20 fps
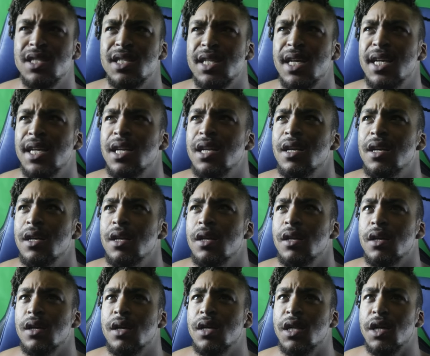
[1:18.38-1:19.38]
said,
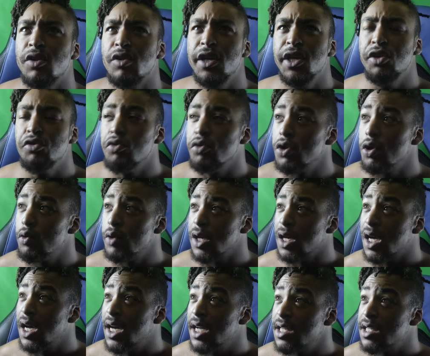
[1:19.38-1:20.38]
clearly you don't know what a
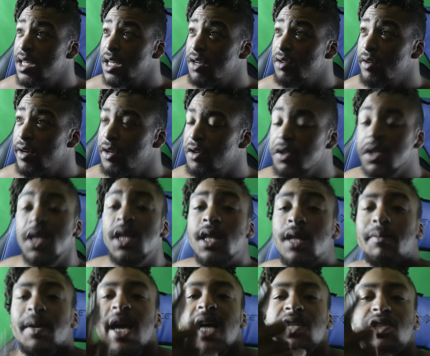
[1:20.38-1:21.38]
content creator is.
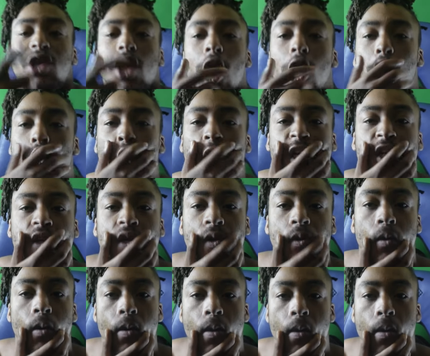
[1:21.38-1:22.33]
Let me ask y'all a question.